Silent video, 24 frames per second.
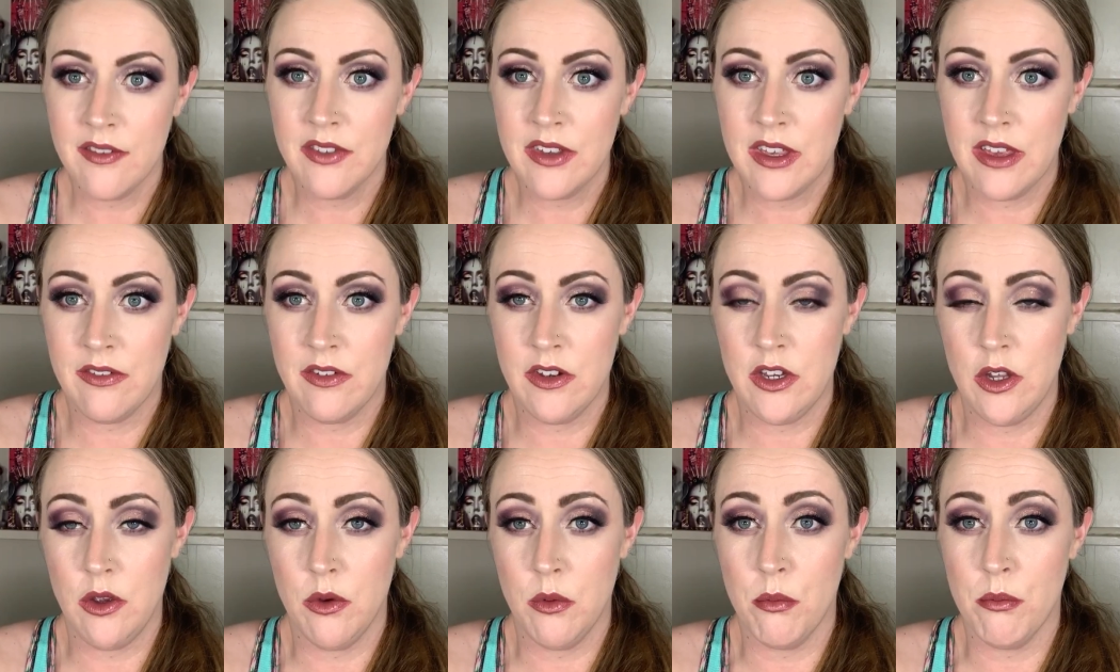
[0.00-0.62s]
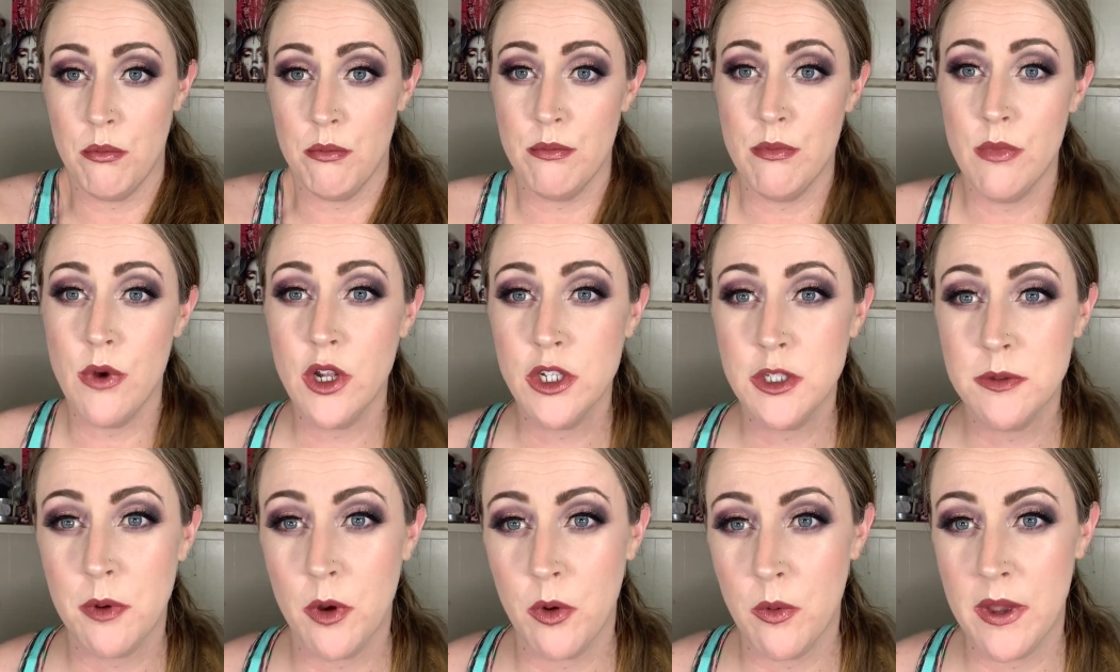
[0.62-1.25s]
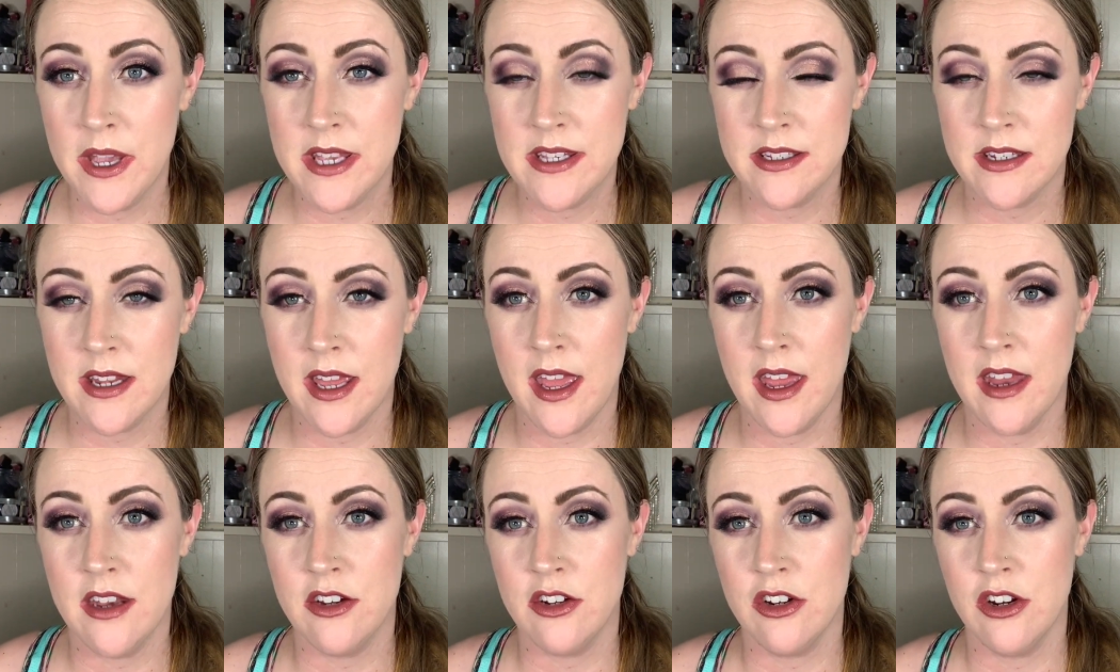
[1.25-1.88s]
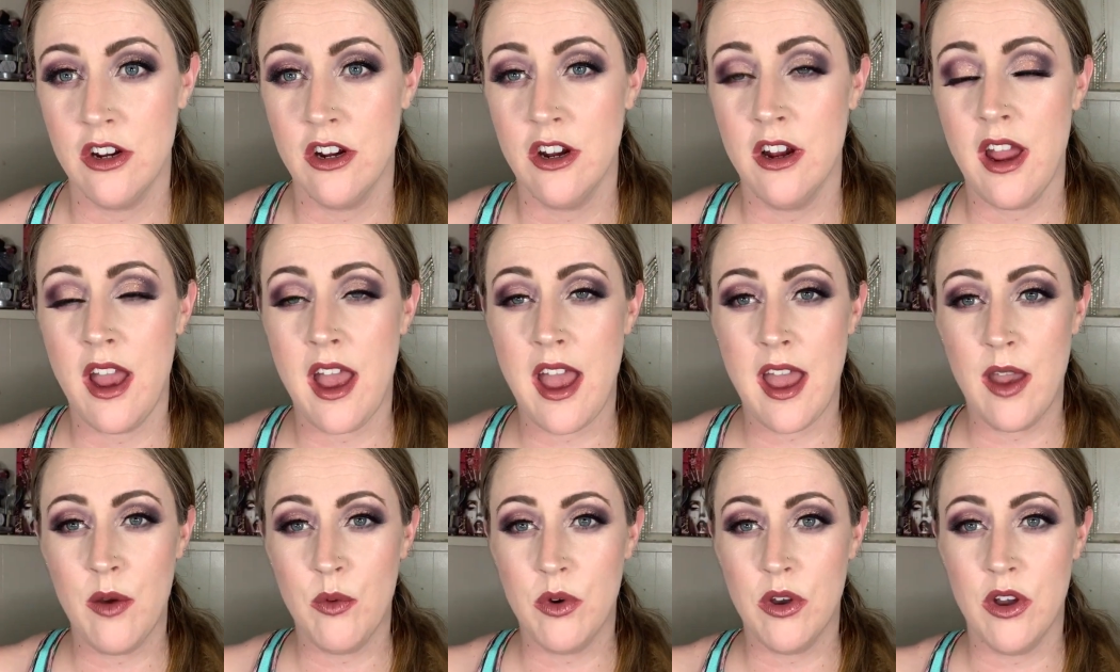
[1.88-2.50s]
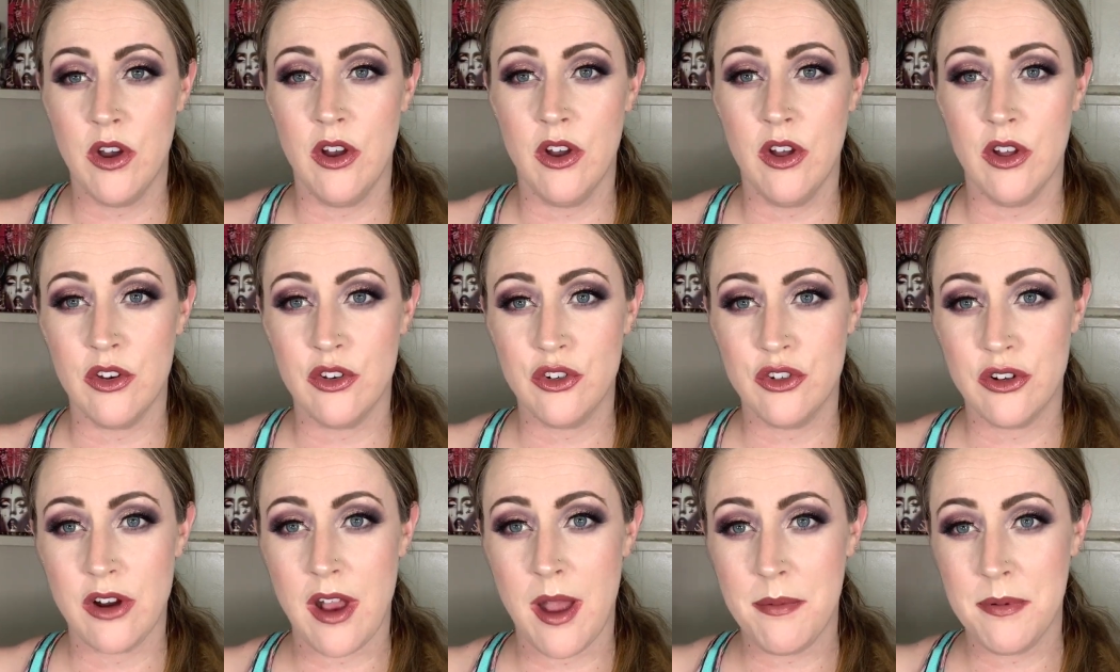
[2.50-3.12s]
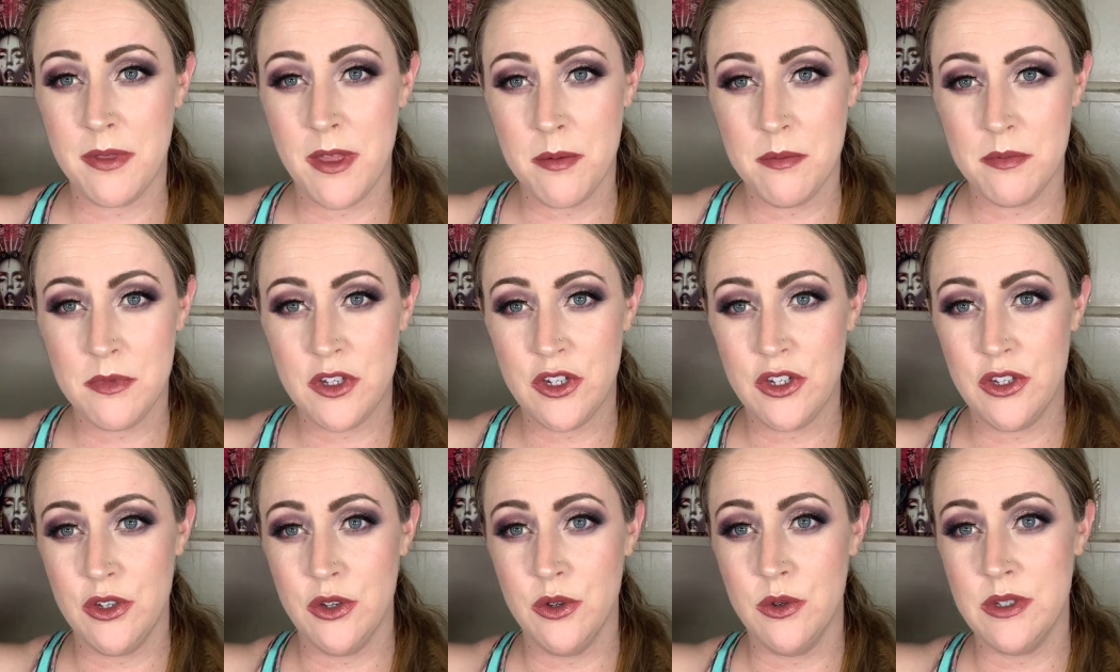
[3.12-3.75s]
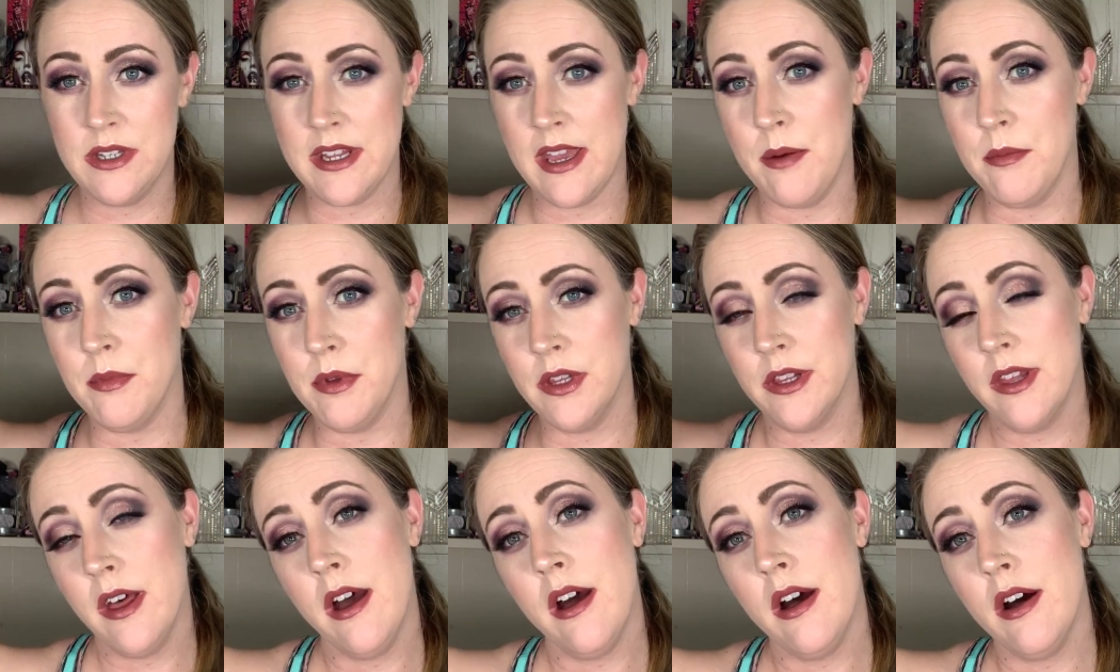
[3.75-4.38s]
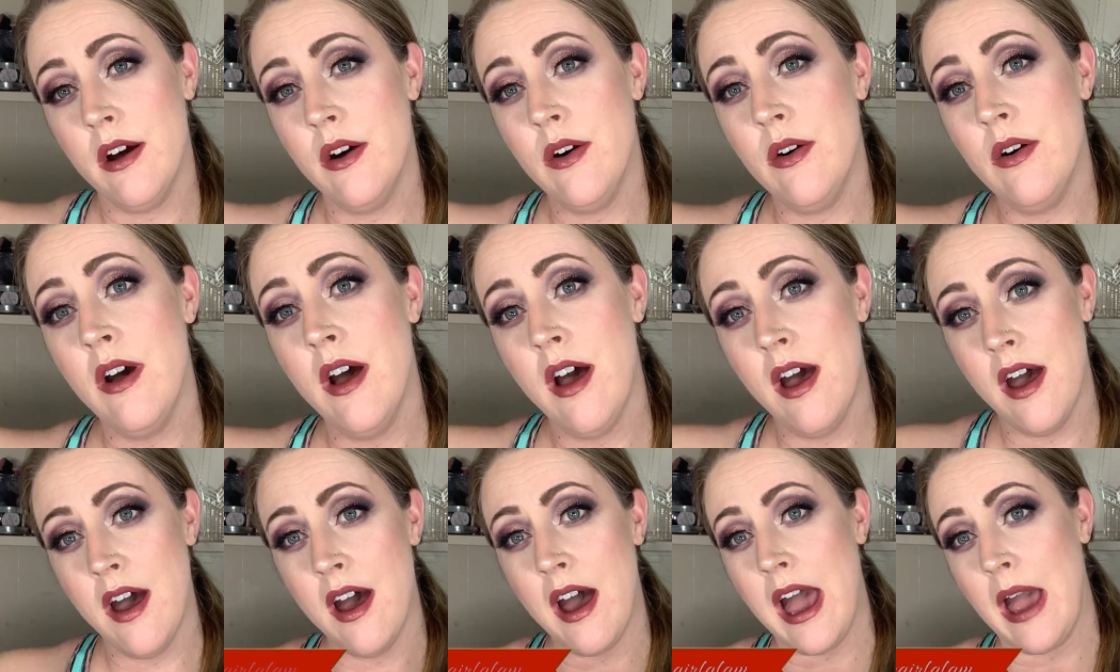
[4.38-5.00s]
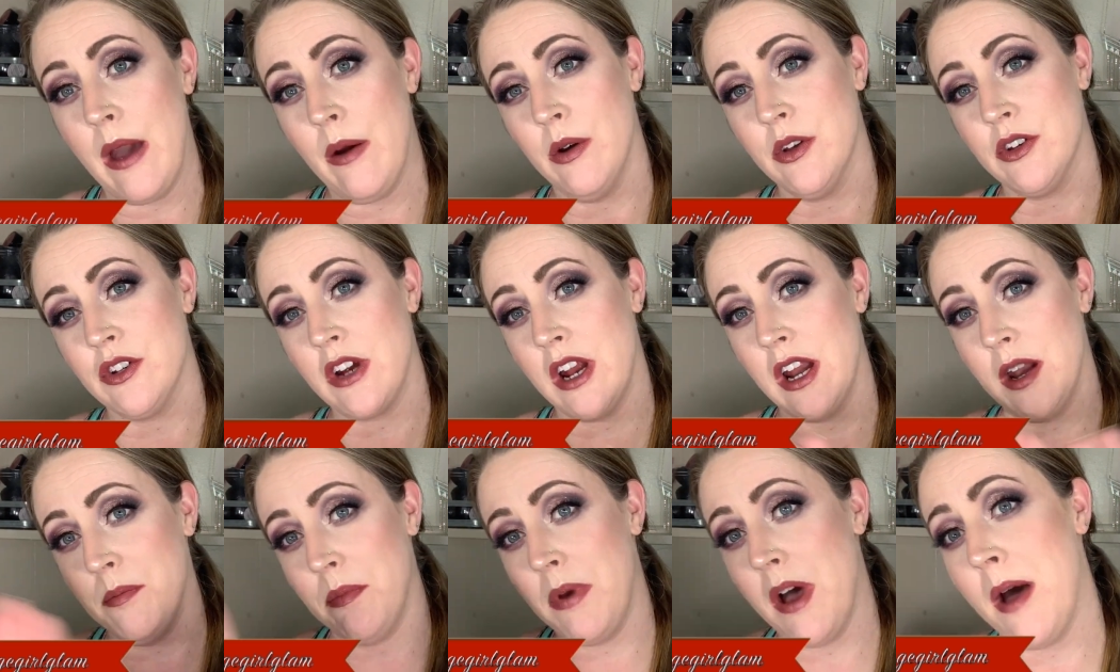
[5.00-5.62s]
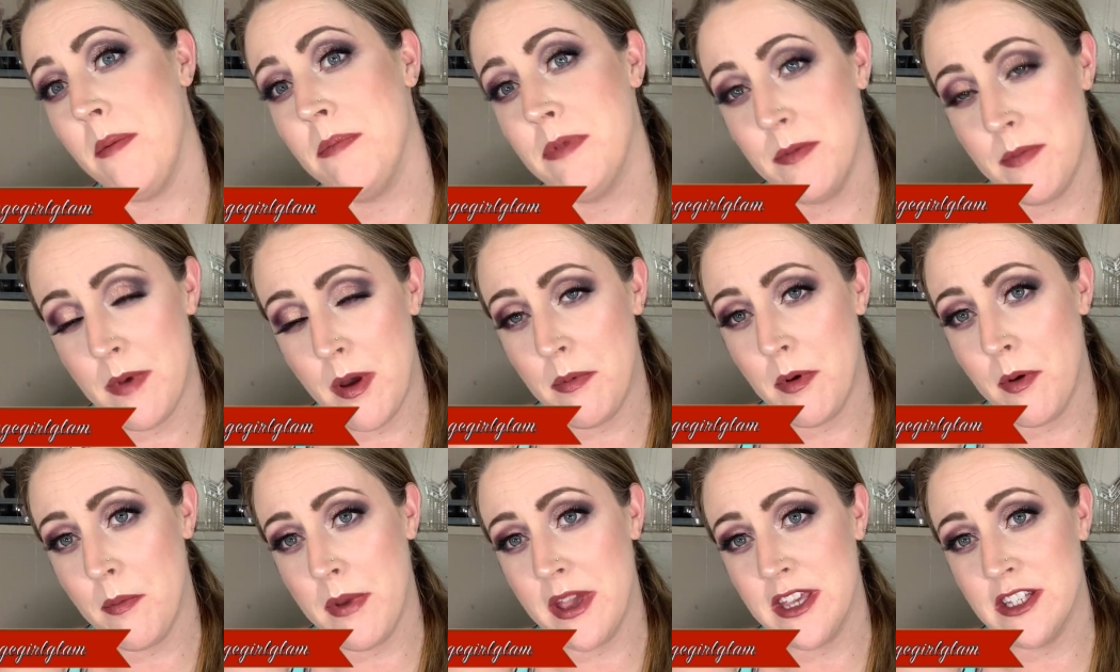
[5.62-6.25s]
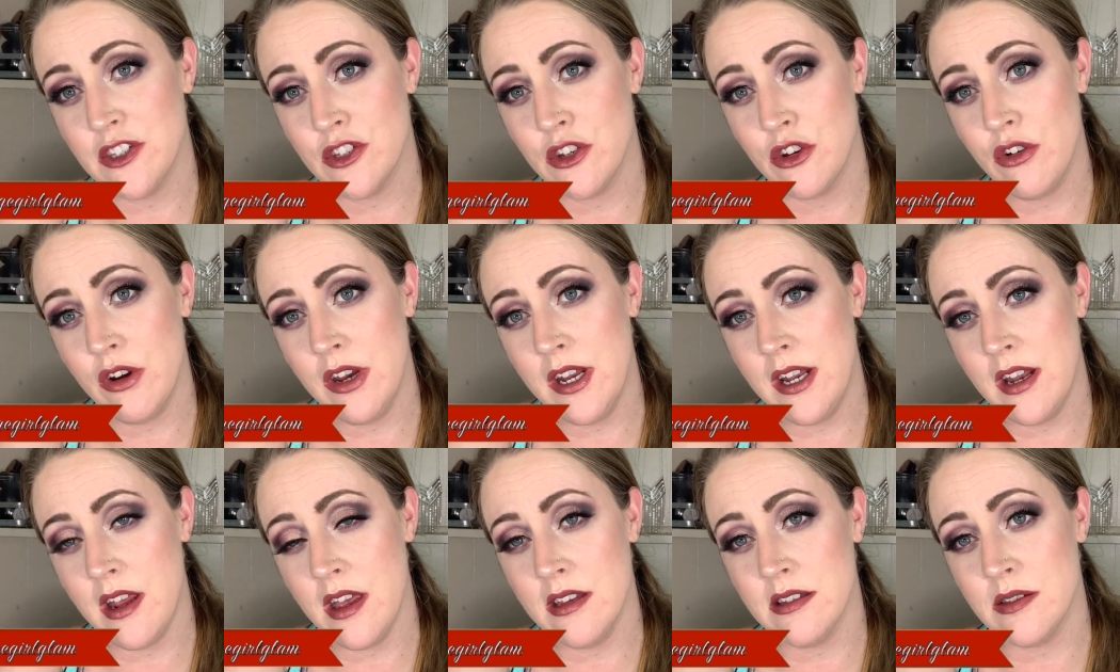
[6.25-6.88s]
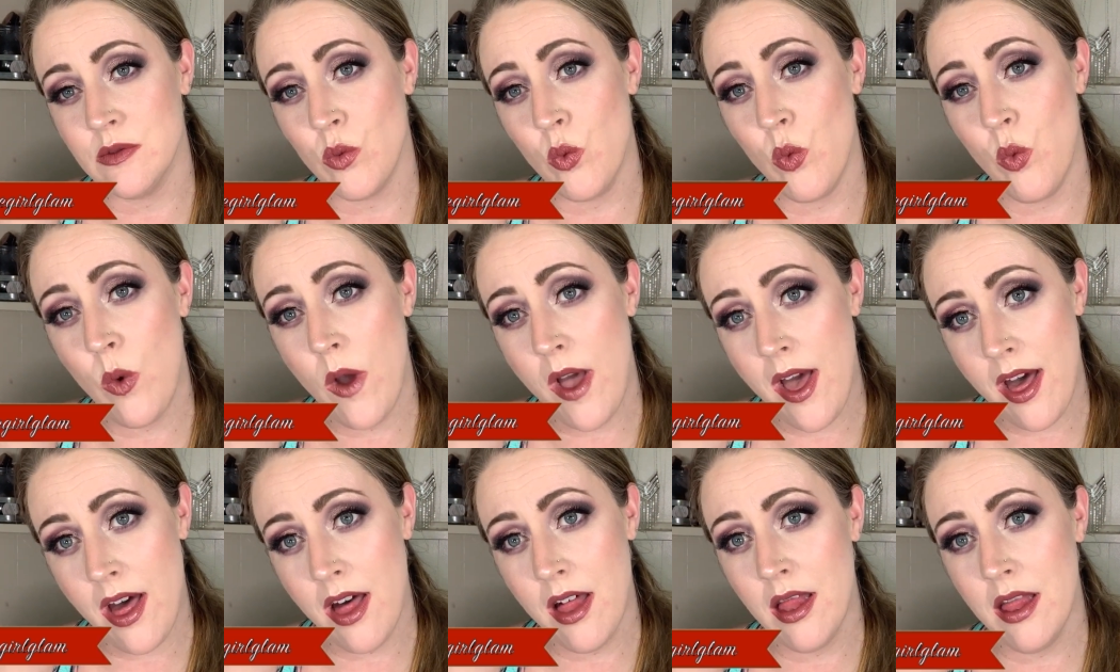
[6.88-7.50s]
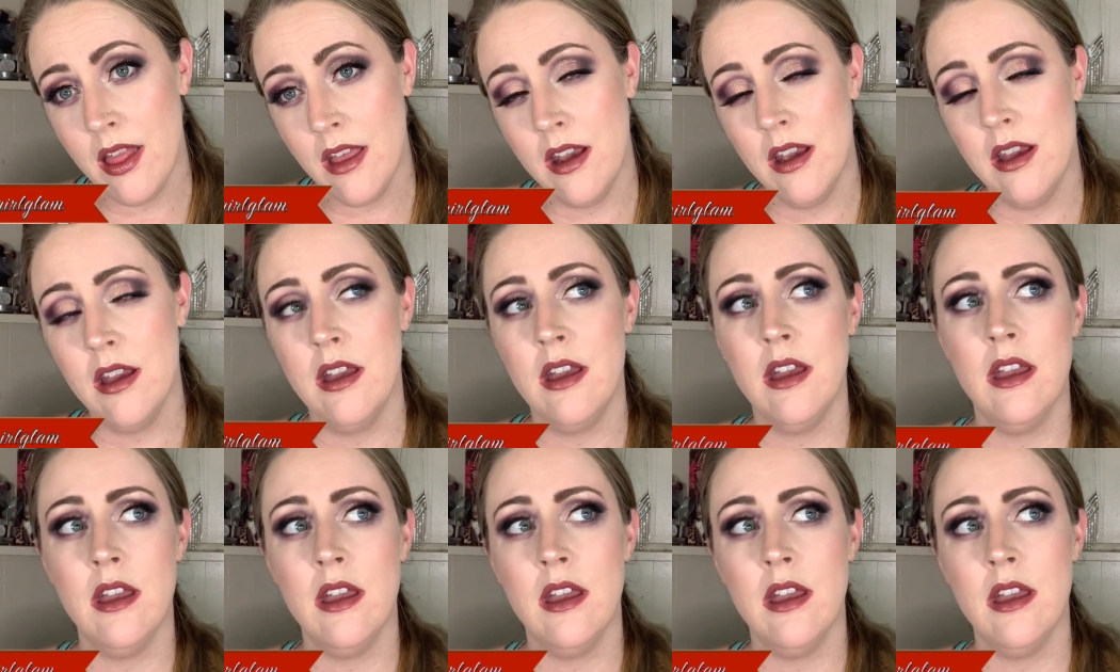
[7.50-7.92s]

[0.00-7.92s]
Giving you multiple ways to enter. I will drop them too down below. I will try to pop them up on my screen as well.